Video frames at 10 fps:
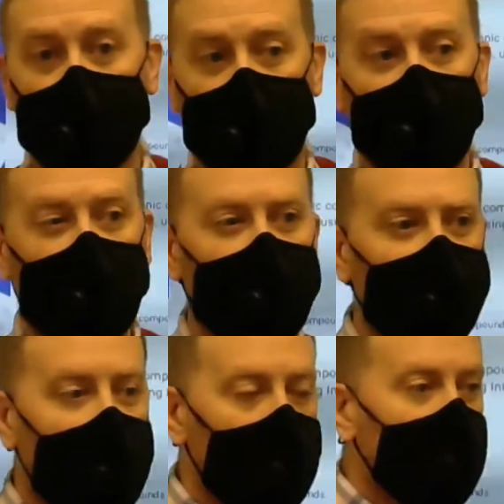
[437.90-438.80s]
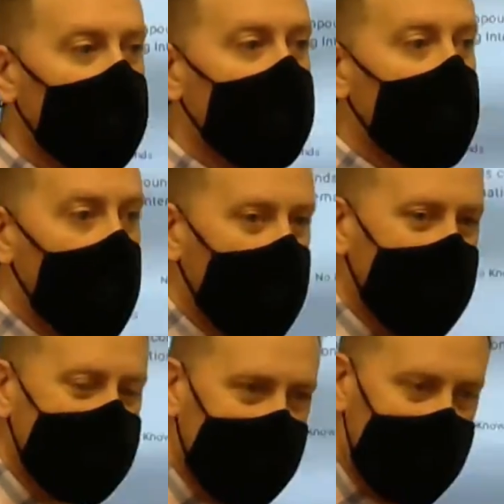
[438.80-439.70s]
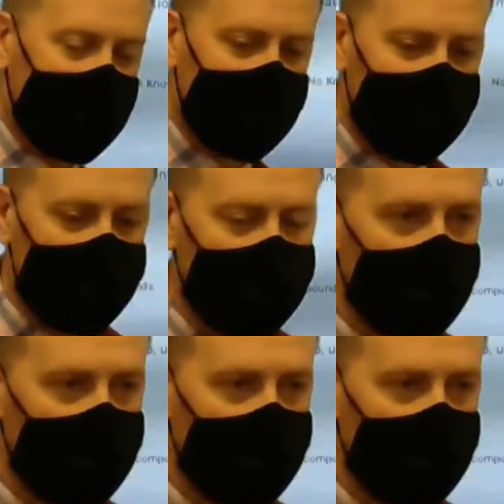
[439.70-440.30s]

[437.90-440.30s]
review day before the test,